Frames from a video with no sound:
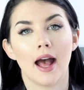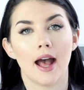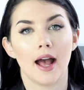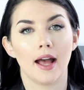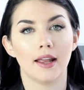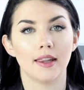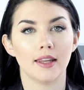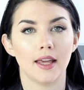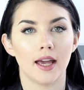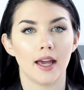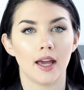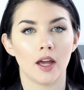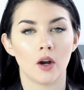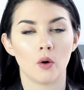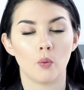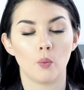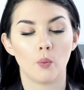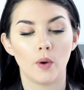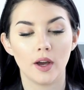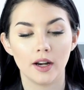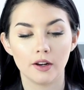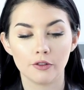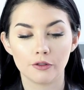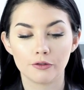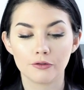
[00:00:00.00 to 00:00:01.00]
And then
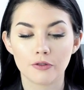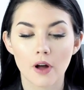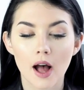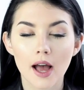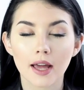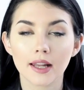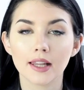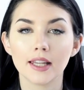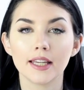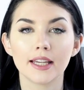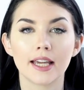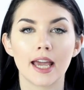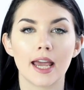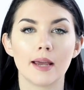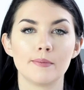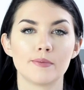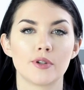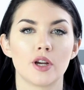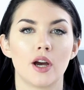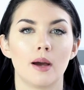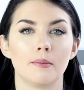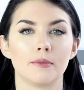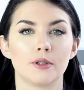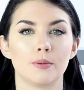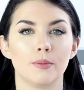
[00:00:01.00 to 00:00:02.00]
when it finally came
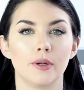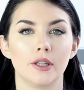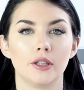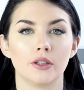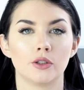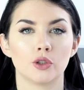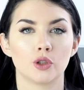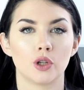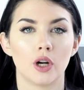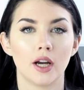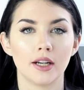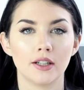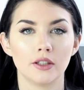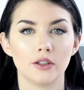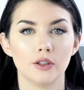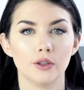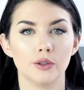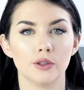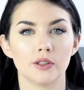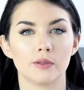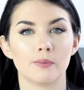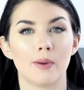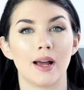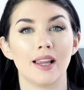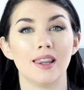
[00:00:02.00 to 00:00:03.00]
time to me trying to
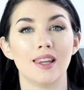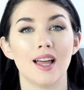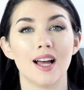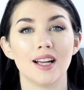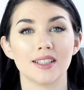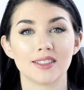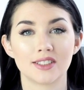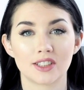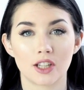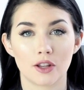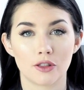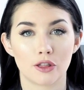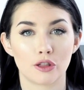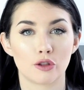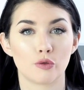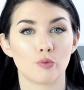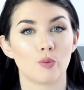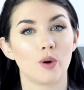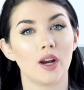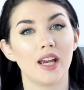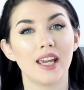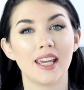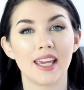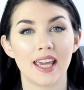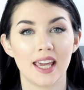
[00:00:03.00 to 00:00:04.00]
lose my last
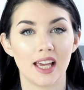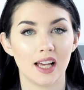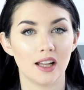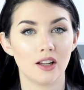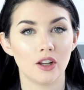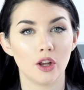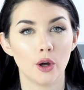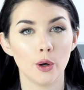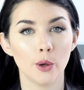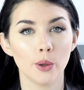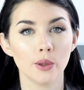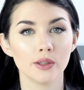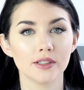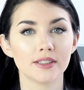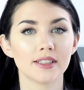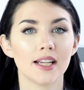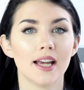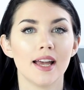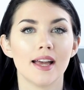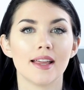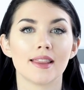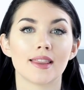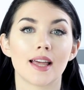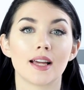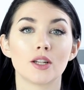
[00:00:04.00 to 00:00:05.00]
3 kilos,
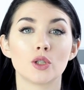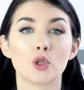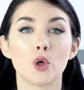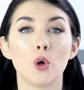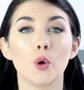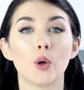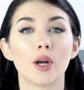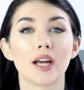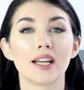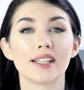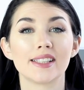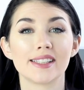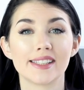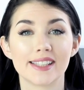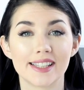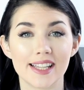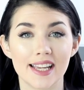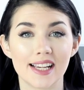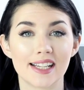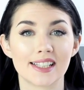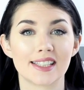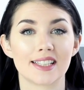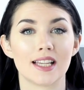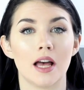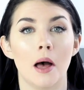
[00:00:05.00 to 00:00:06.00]
that took
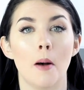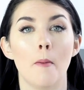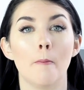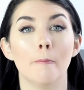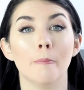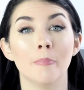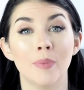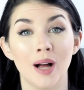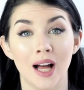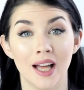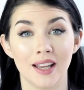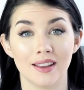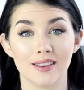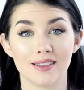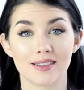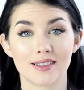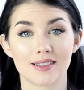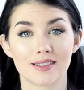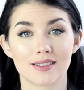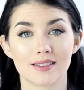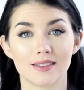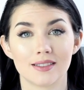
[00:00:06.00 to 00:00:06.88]
6 months.